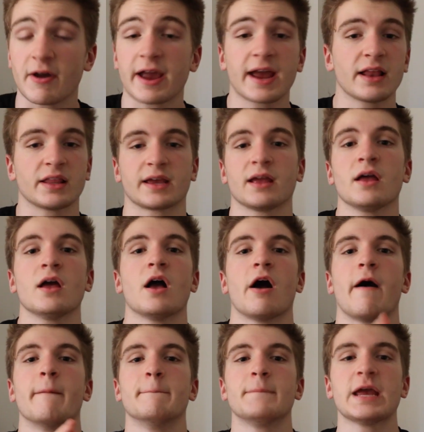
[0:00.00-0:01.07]
I got like
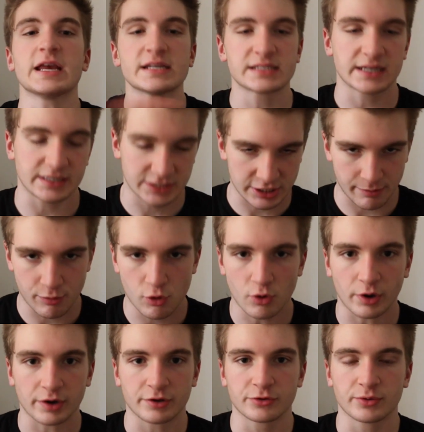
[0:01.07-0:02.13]
amazing
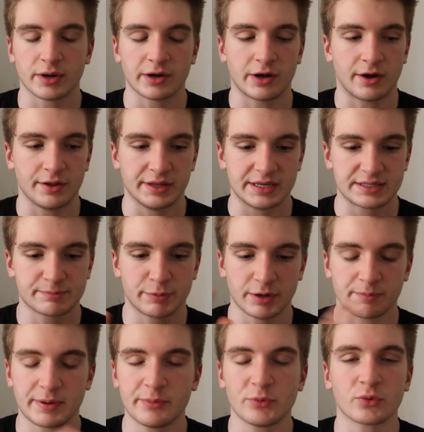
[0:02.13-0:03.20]
support throughout all this,
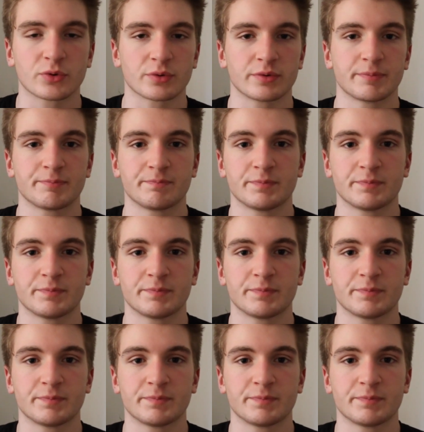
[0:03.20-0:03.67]
but people were